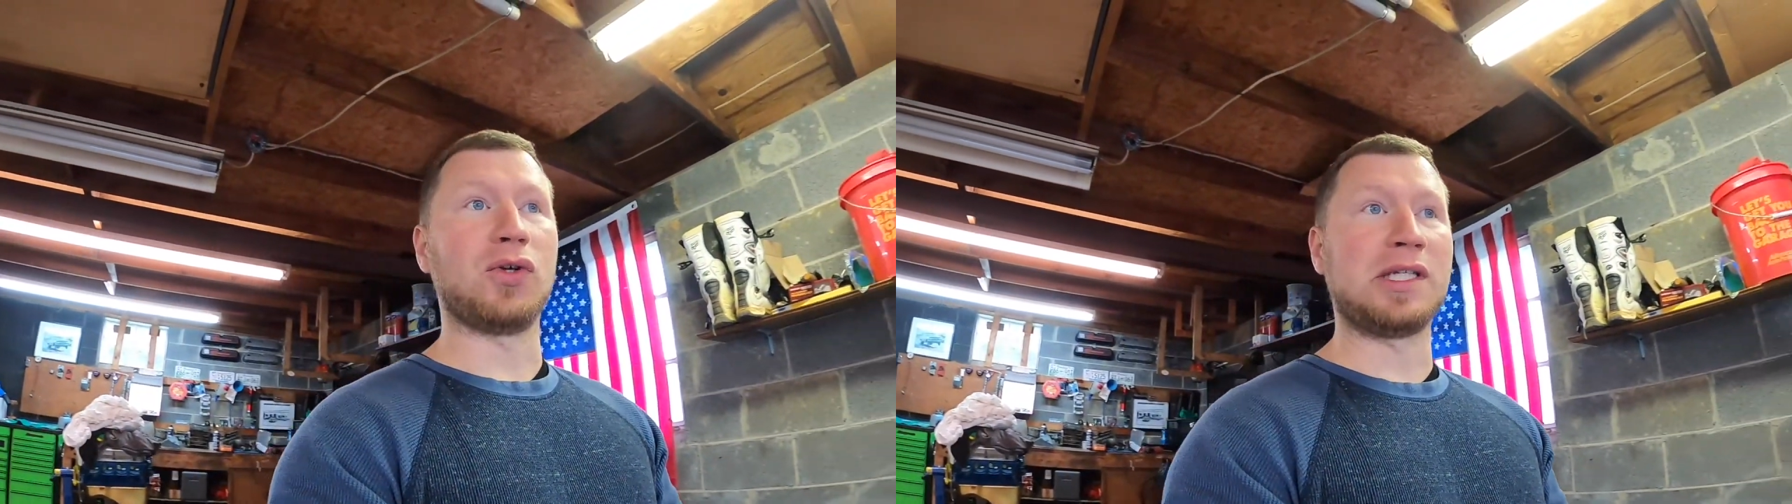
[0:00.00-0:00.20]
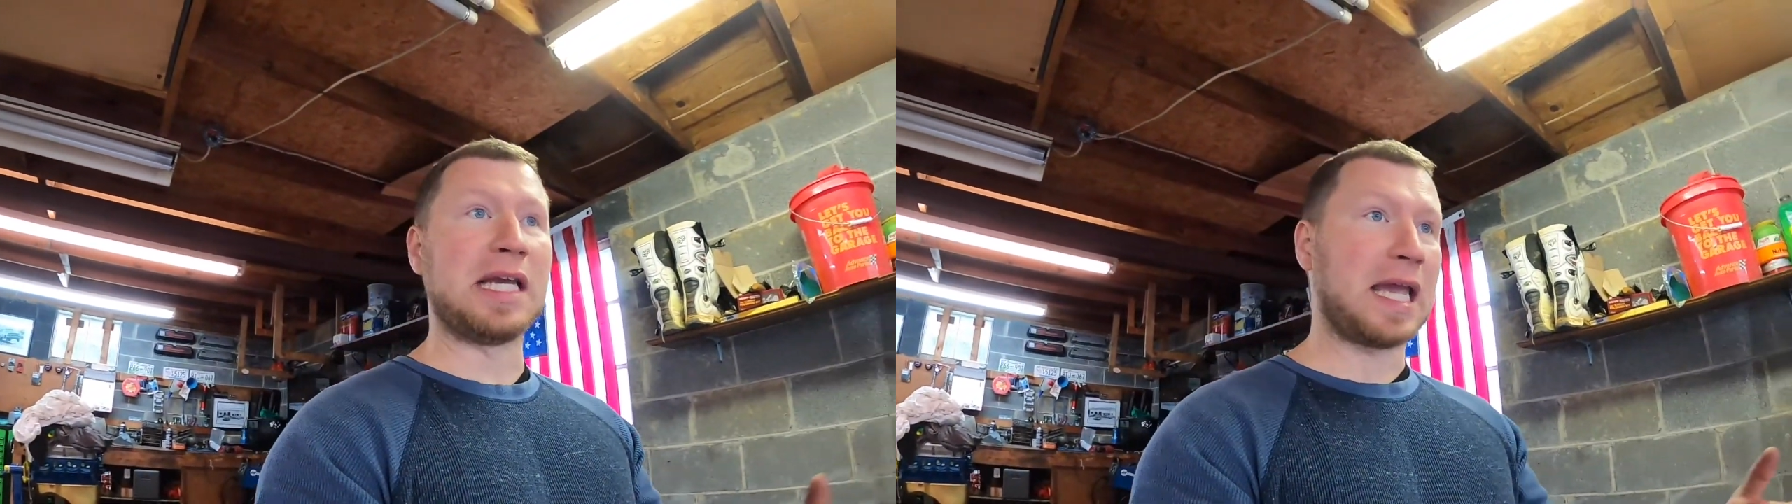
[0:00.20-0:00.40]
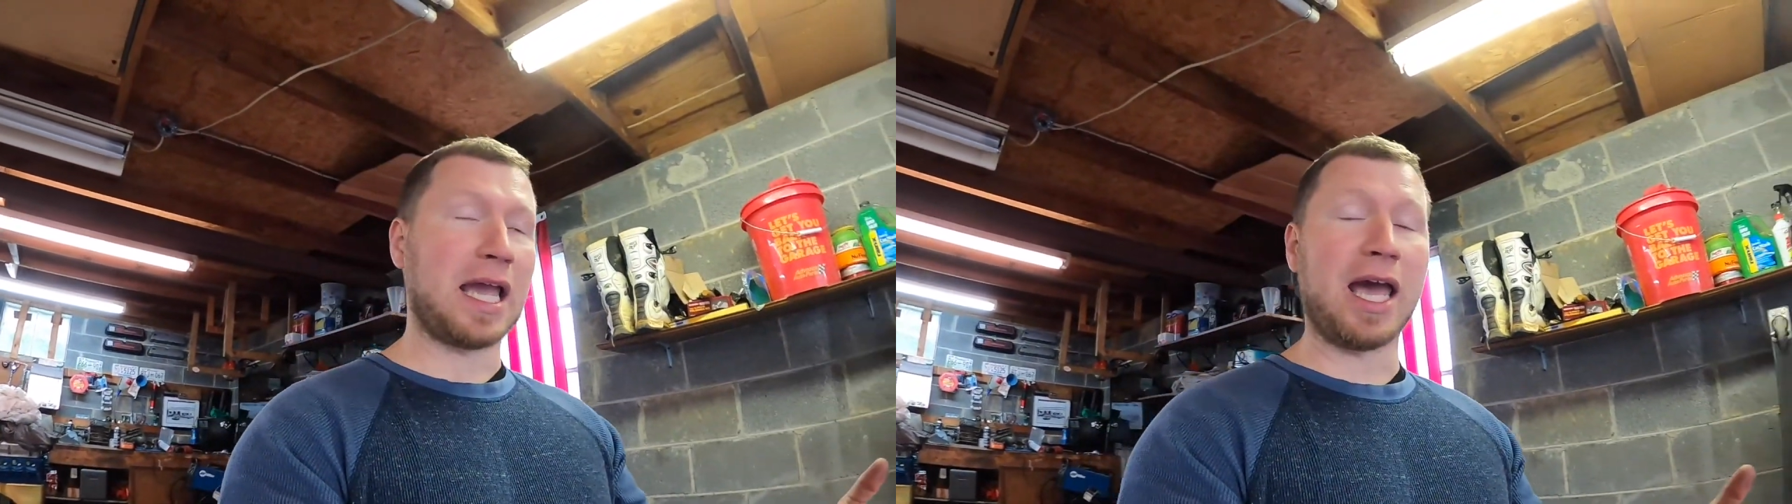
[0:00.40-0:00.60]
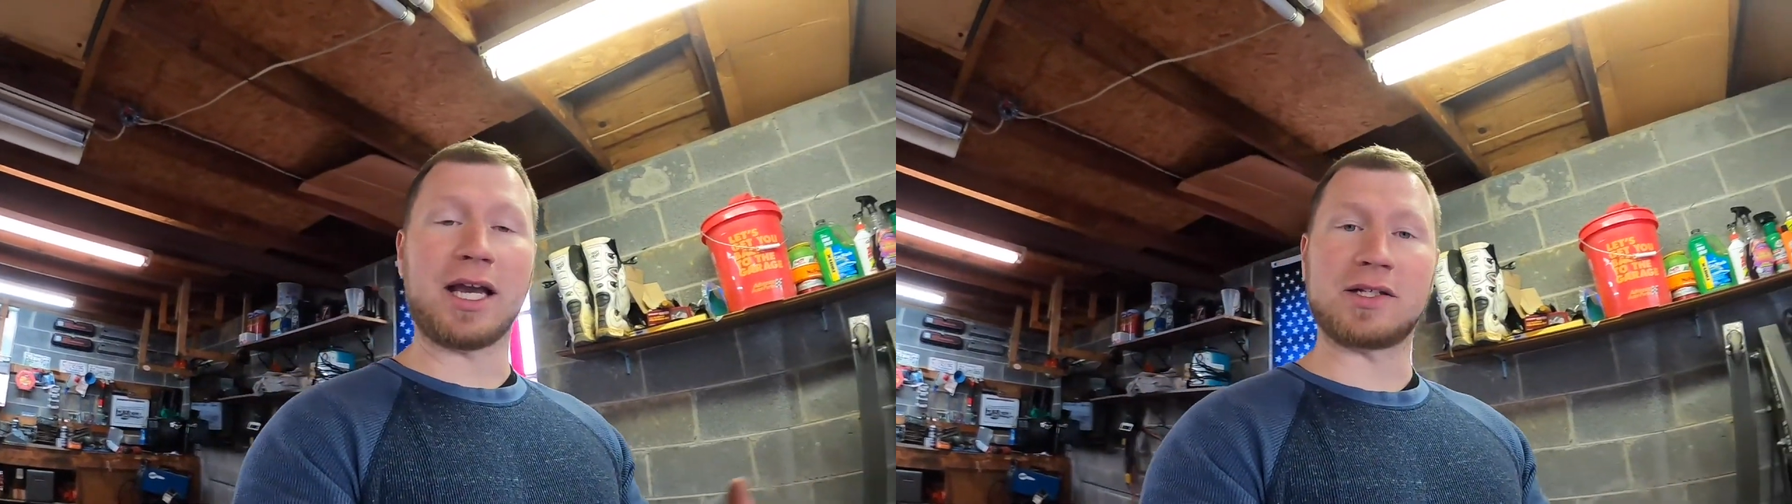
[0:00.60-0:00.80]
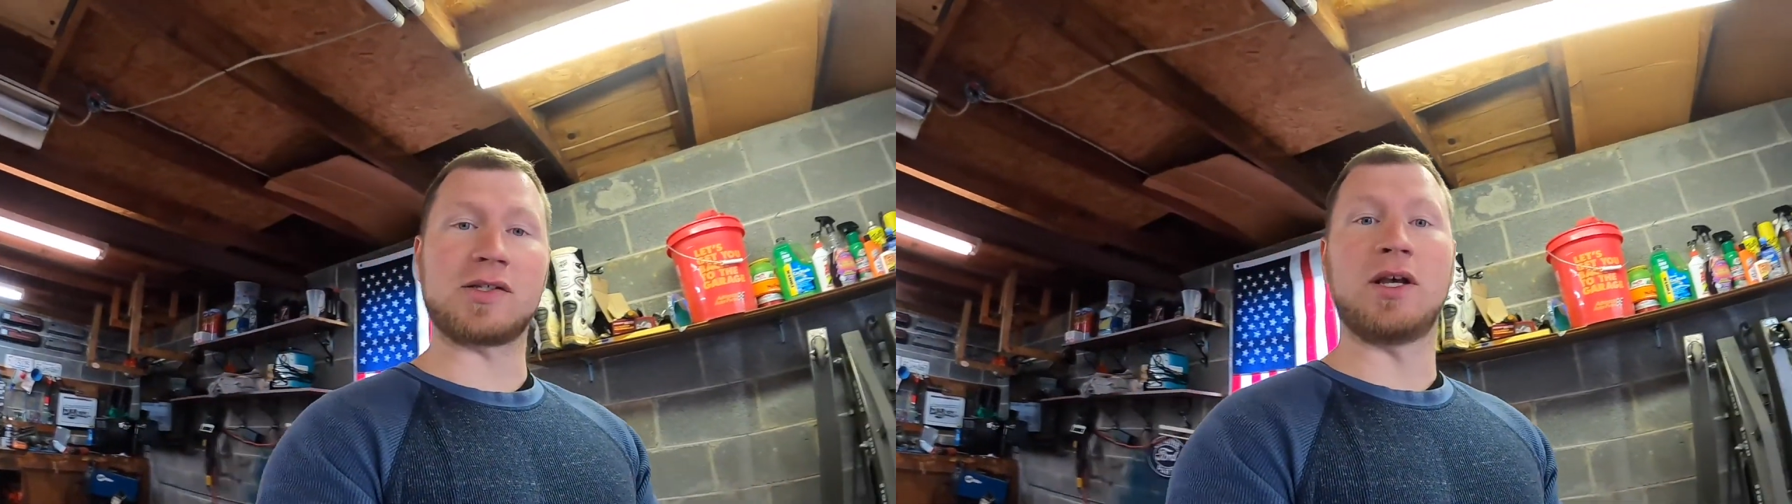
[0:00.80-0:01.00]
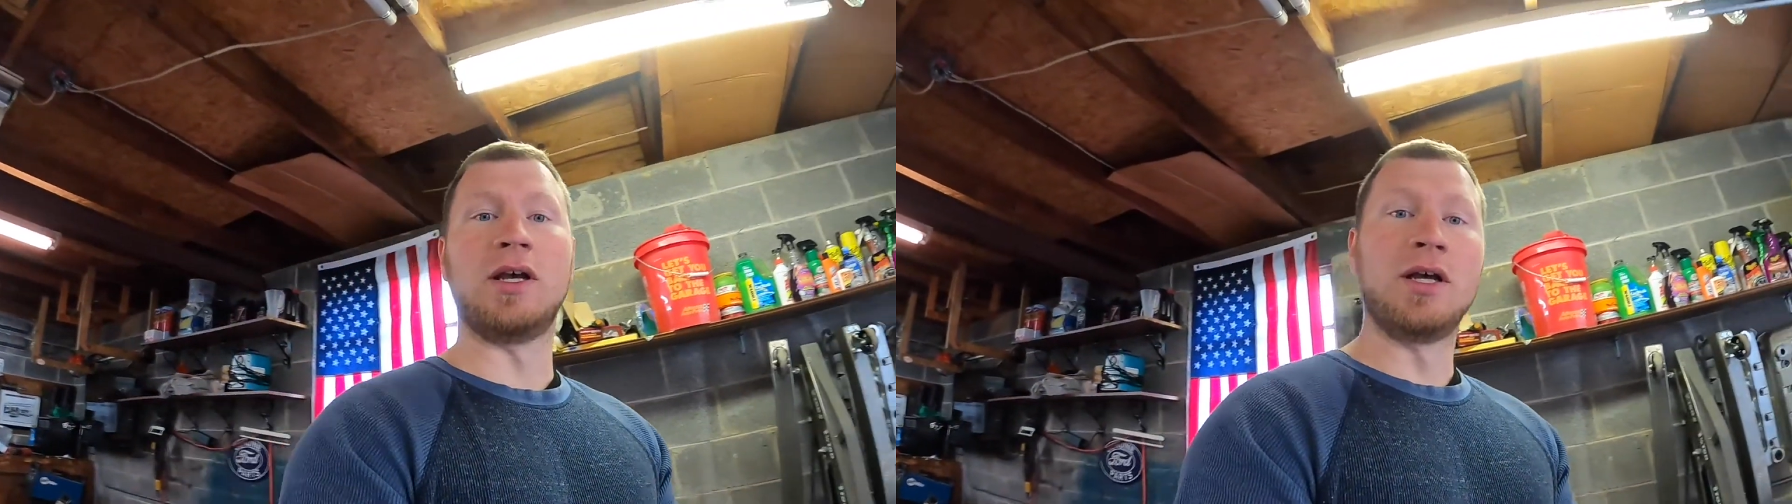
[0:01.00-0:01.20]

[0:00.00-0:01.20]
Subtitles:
to a TKX,